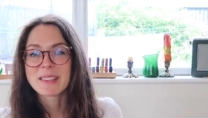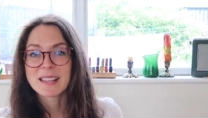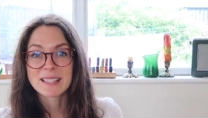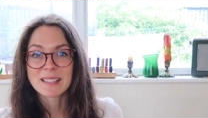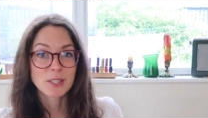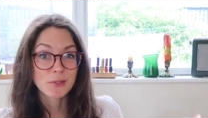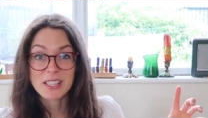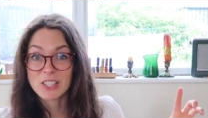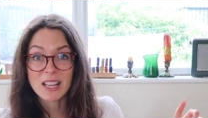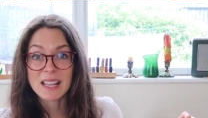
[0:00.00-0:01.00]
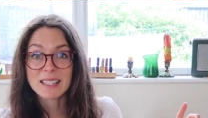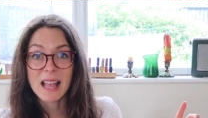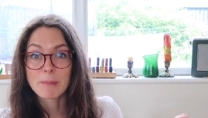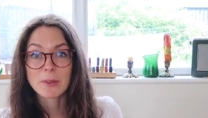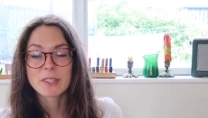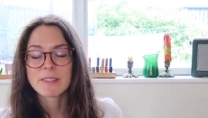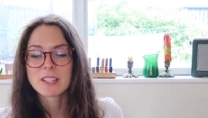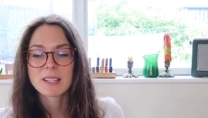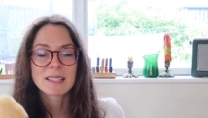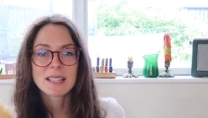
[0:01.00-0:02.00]
things syringes, cardboard
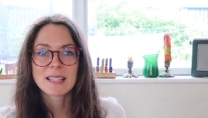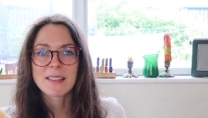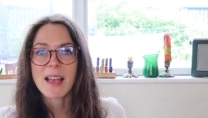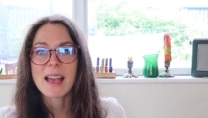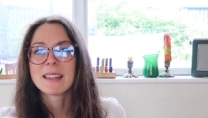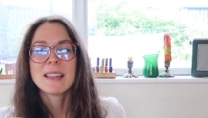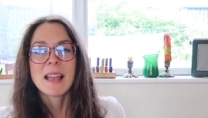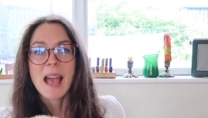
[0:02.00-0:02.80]
syringes, things like that